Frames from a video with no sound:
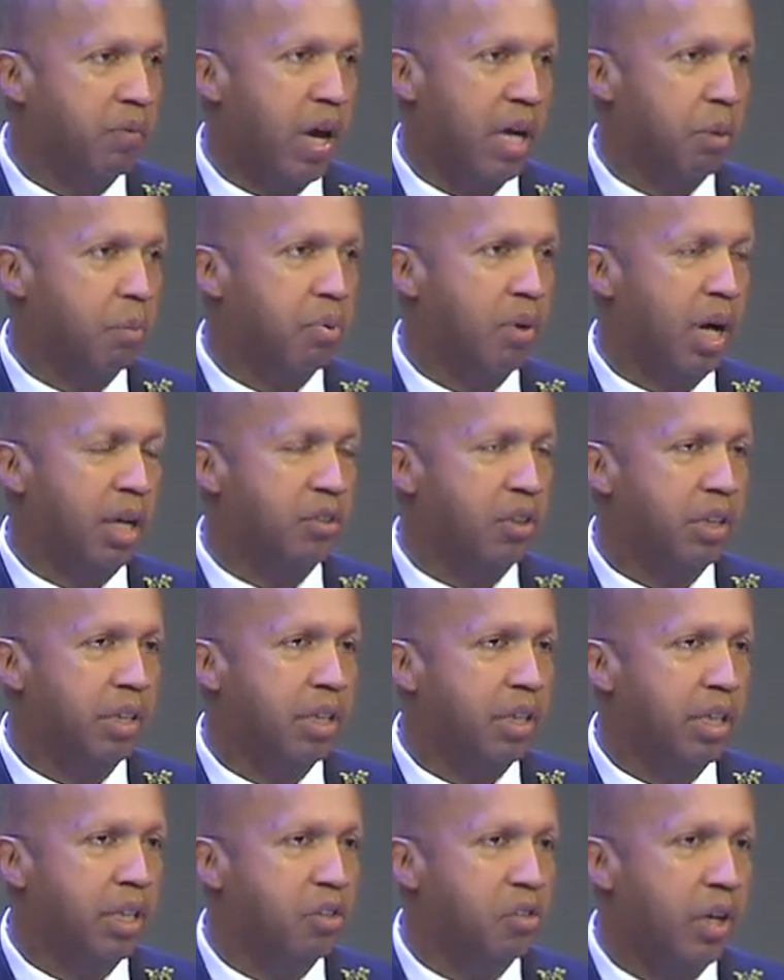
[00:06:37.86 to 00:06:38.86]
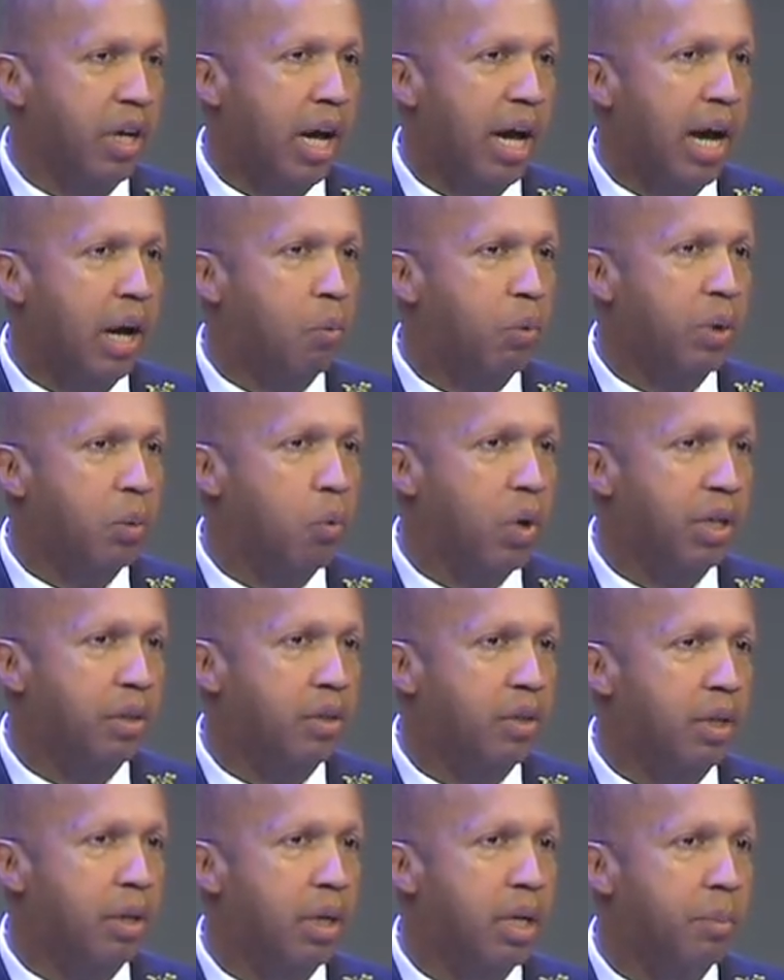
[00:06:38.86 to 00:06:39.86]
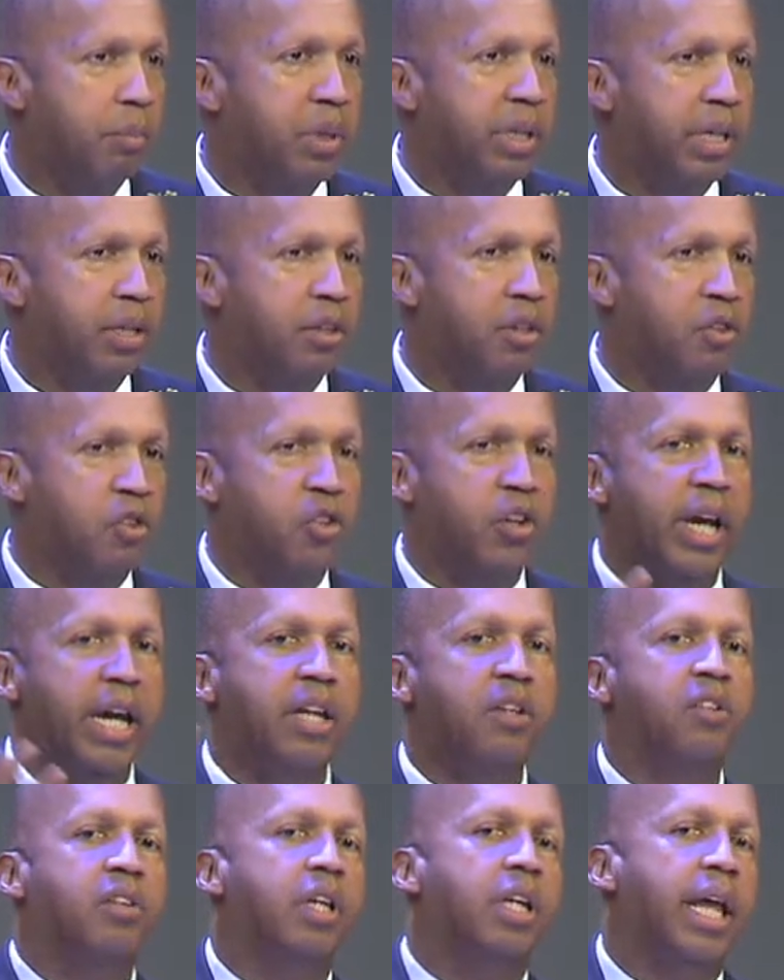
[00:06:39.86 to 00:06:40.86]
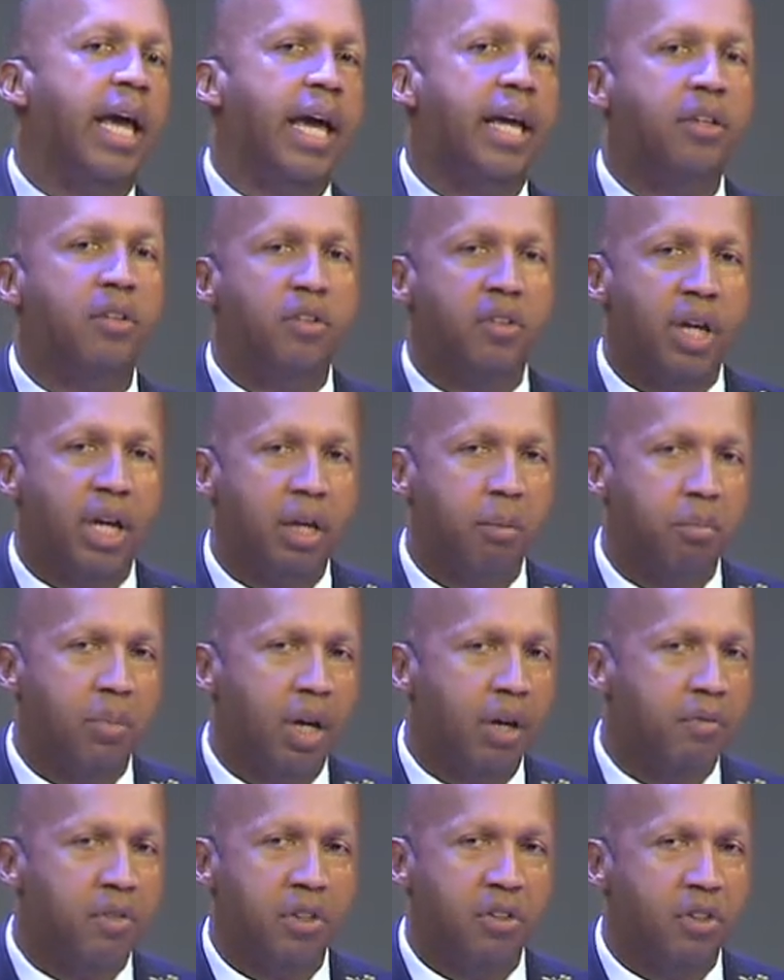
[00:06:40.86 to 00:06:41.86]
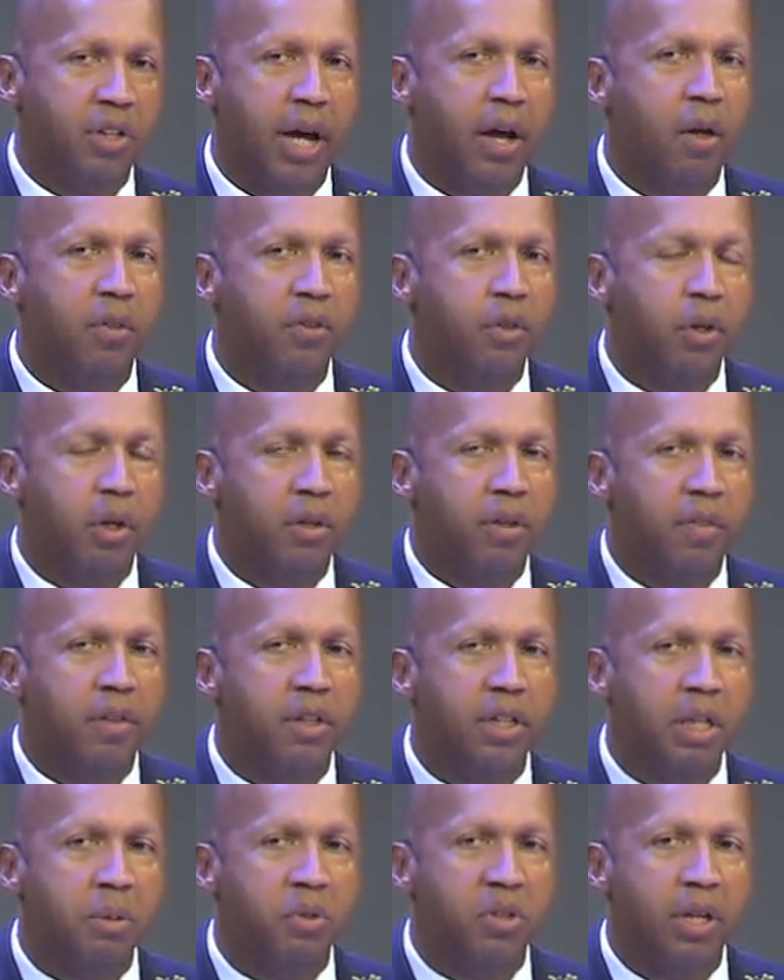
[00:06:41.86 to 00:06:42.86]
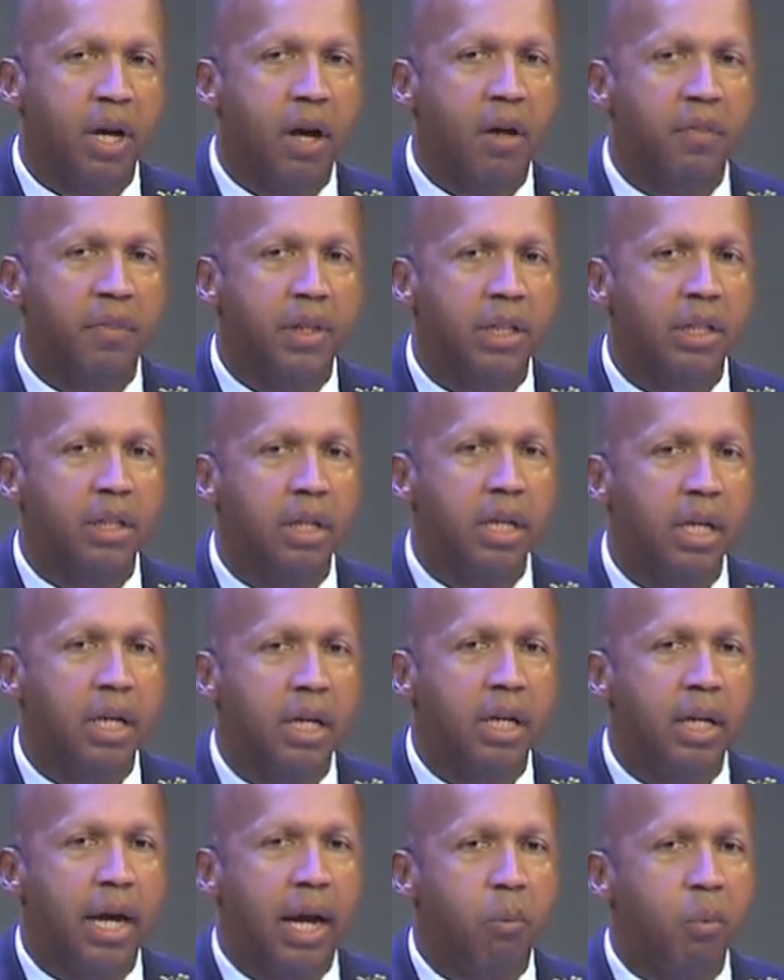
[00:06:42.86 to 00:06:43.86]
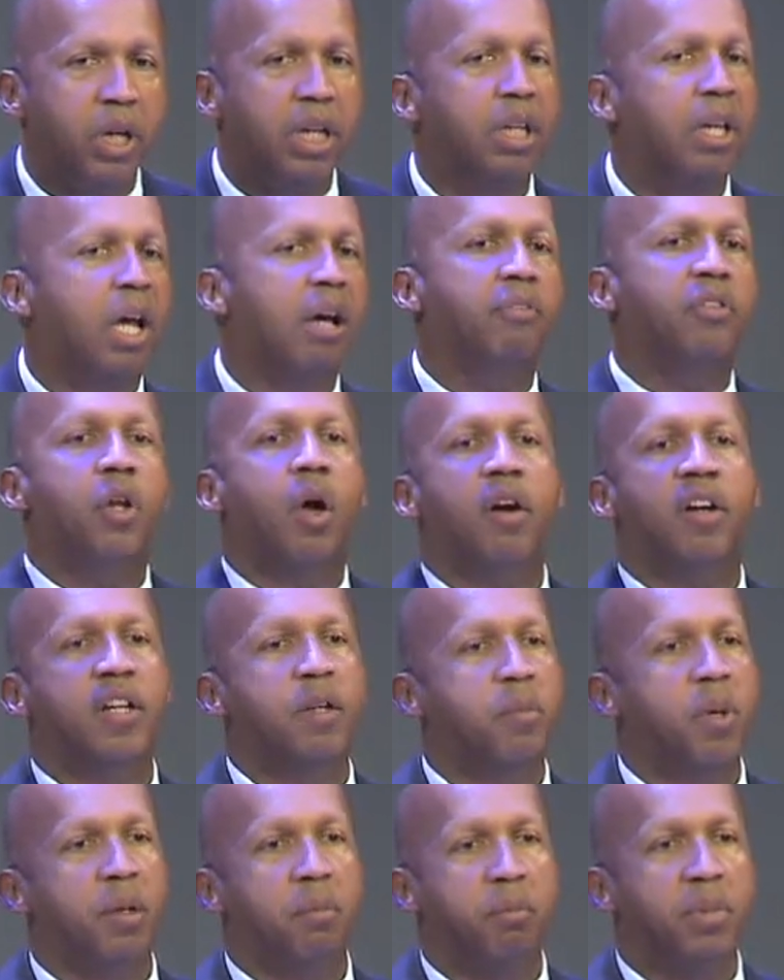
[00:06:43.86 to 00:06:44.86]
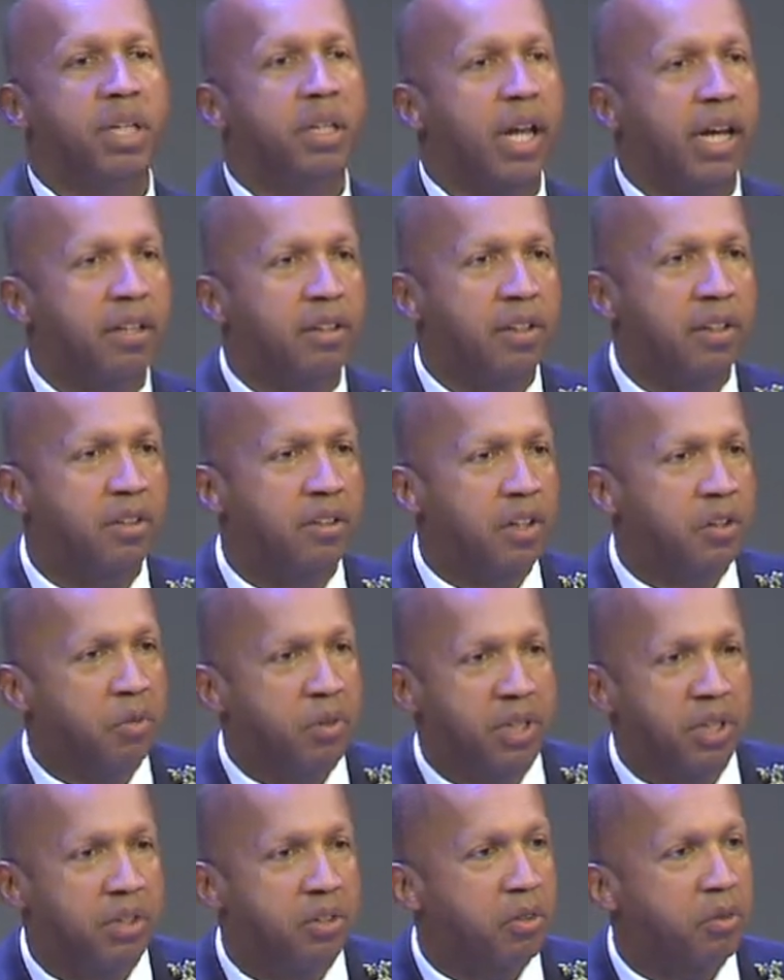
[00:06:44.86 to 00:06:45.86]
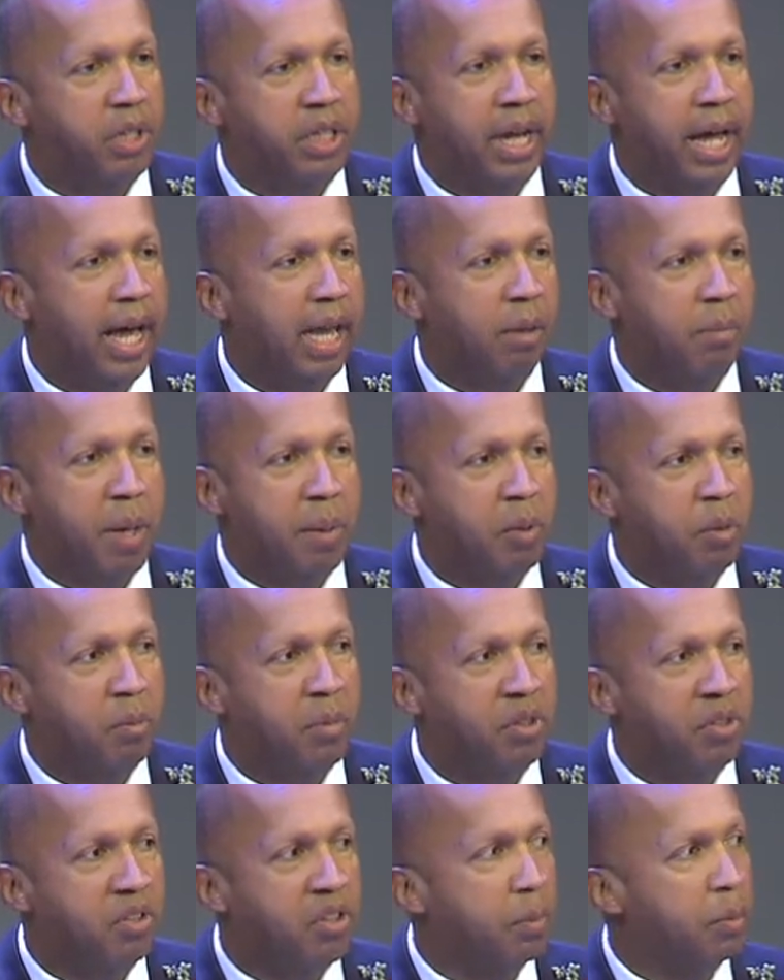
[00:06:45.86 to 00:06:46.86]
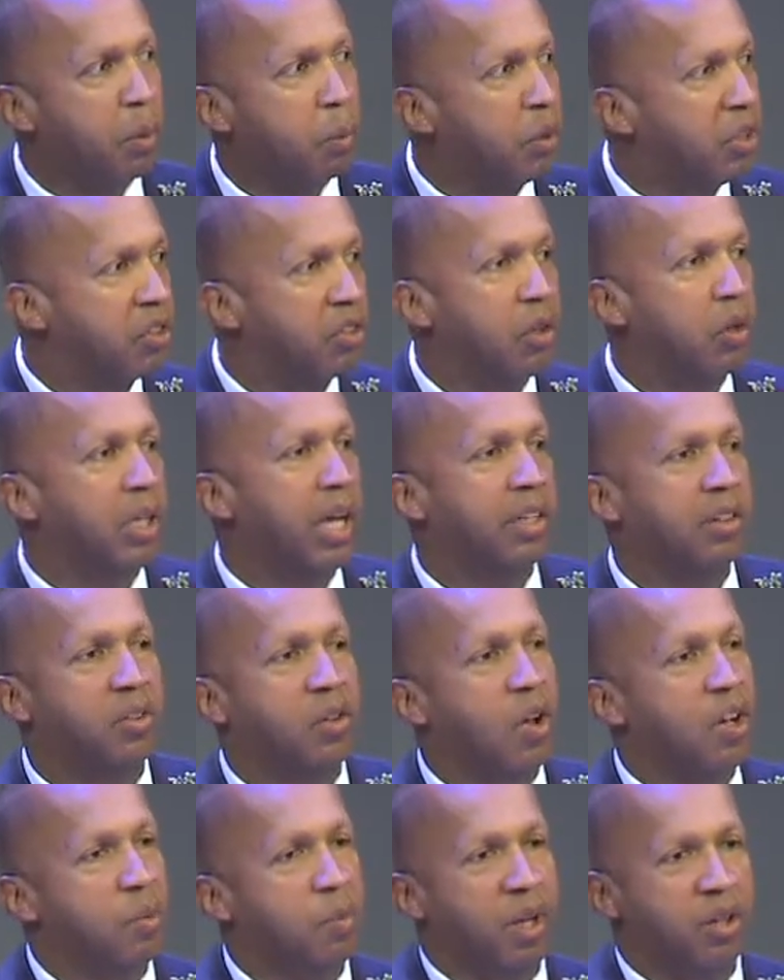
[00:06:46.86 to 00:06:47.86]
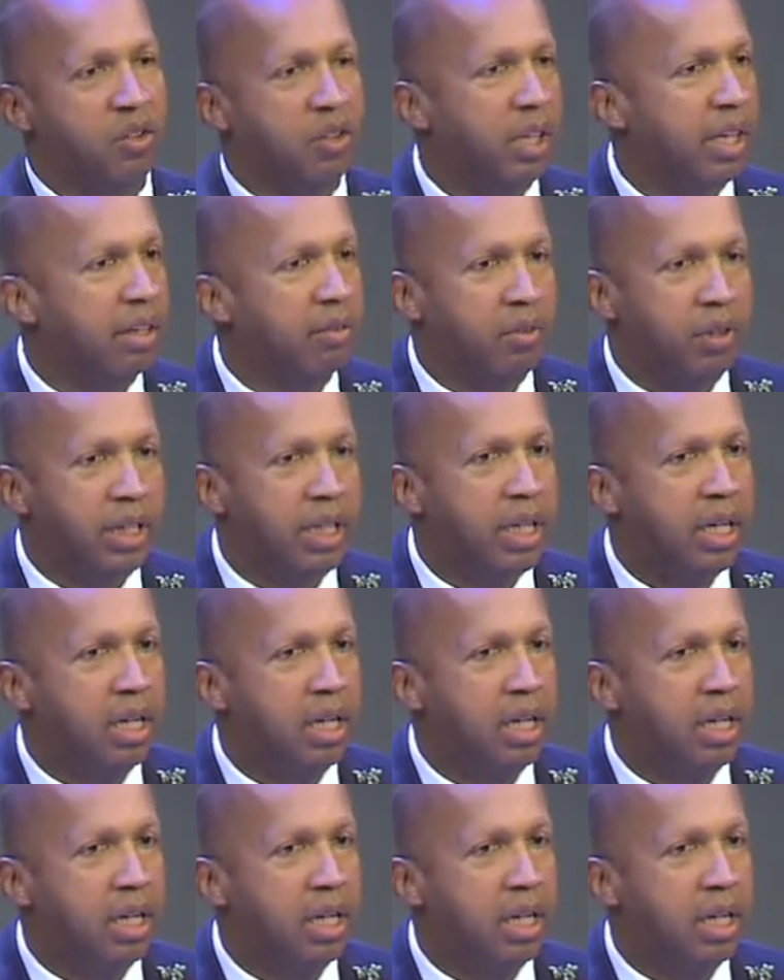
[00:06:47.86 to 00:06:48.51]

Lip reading: got a project at EJI. We want to begin to change the landscape of the South. You go to the Deep South, and we love talking about mid-19th century history in Alabama and Mississippi. We just don't like to talk about slavery.